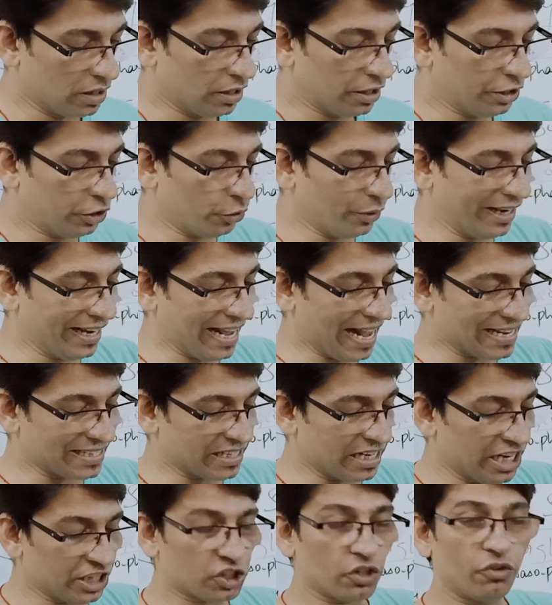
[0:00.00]
During
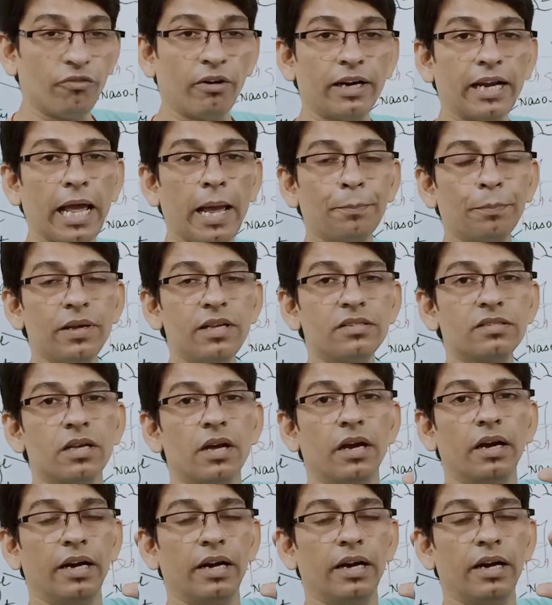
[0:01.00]
exhalation what happens?